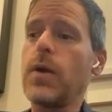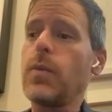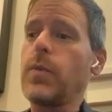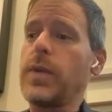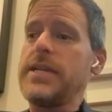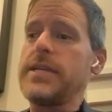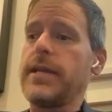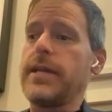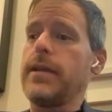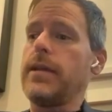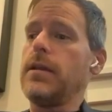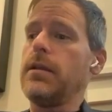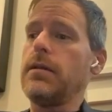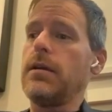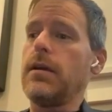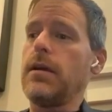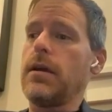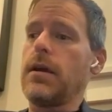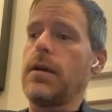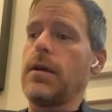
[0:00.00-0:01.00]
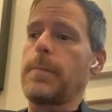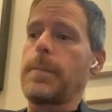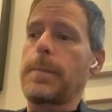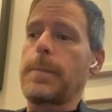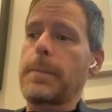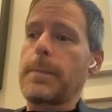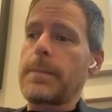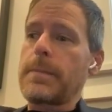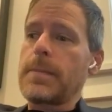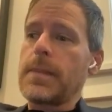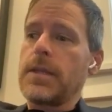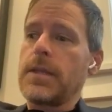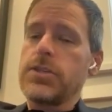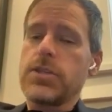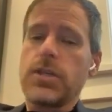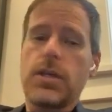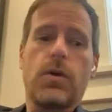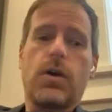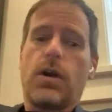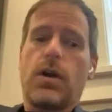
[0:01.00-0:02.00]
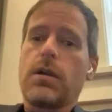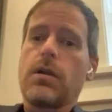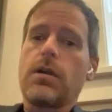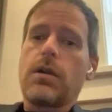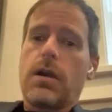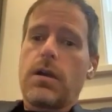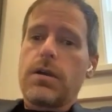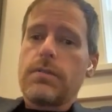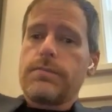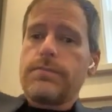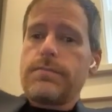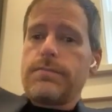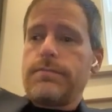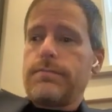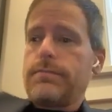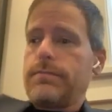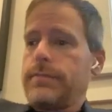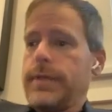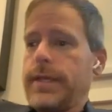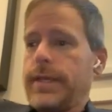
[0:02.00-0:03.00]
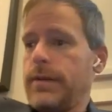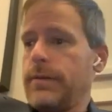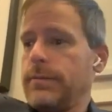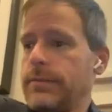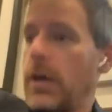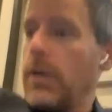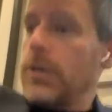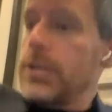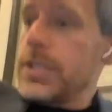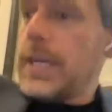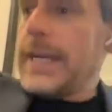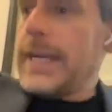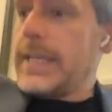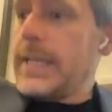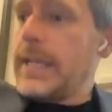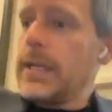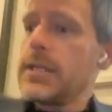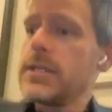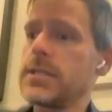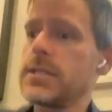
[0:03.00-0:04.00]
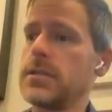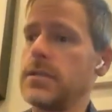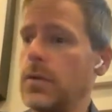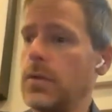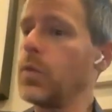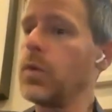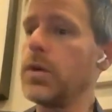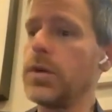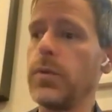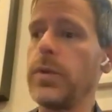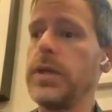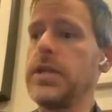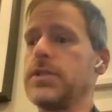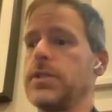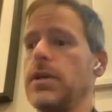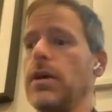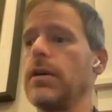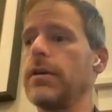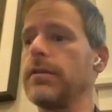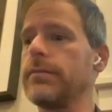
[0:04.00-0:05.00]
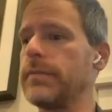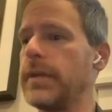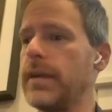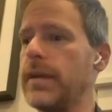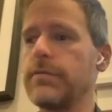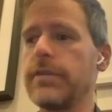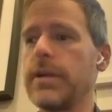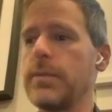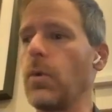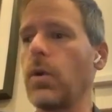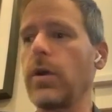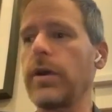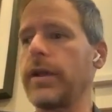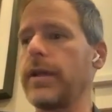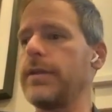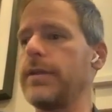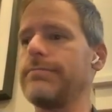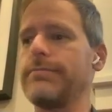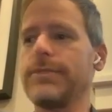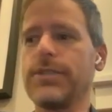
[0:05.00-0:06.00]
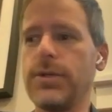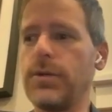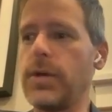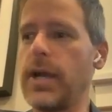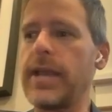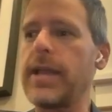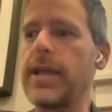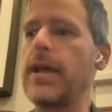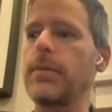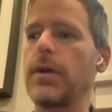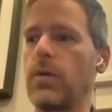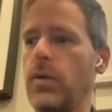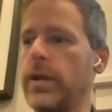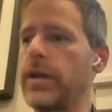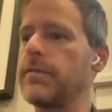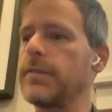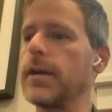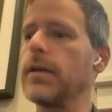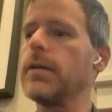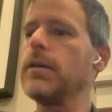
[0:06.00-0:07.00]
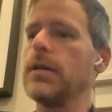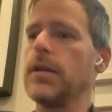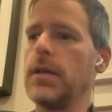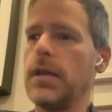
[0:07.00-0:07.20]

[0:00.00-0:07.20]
what we did. So our sidekicks would restart every morning at 2 a.m. or whatever,